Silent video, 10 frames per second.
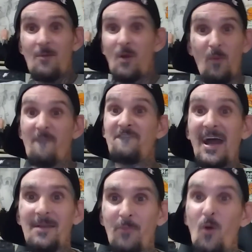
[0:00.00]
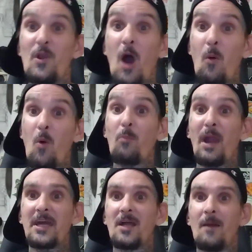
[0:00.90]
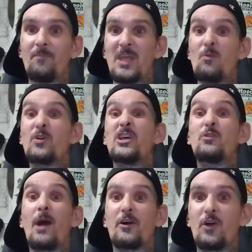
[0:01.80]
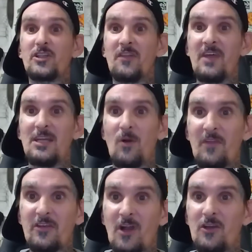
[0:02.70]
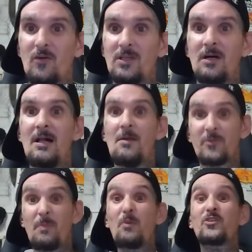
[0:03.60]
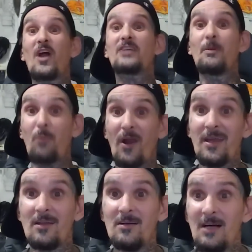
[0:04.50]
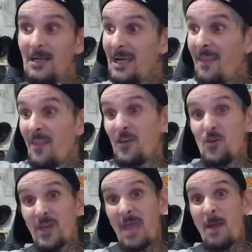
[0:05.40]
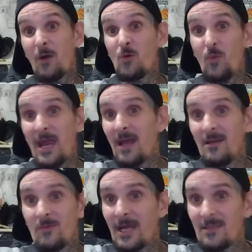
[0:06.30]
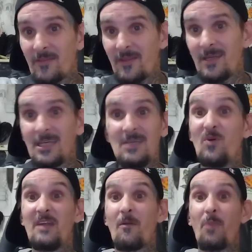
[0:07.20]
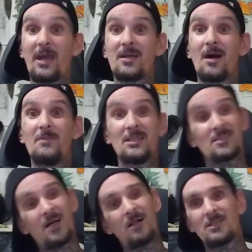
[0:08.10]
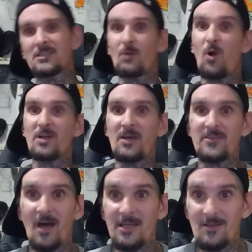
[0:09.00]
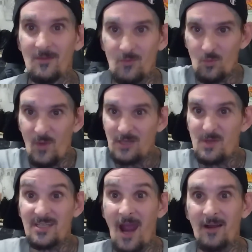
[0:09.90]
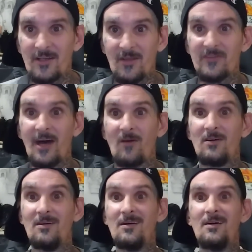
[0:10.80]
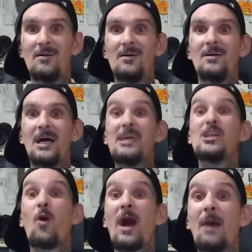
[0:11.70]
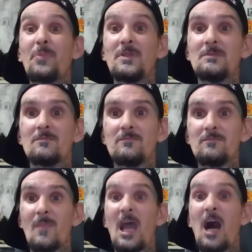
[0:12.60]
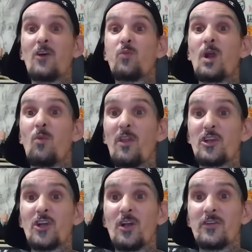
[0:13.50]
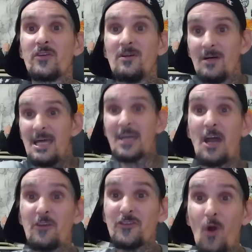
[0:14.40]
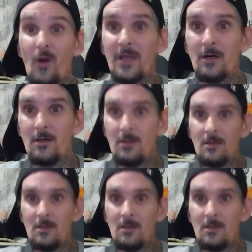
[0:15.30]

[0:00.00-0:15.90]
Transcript: And we were fighting, bro, and no one would break it up. And we since we're at a Christian thing, you know what they start doing? So people start actually praying. And then the dude came out who ran who ran the thing. He wouldn't even break it up. He just saw it and just like walked outside, Wait till we tired ourselves out. And you know what happened? I was wearing one of the shirts. It got destroyed.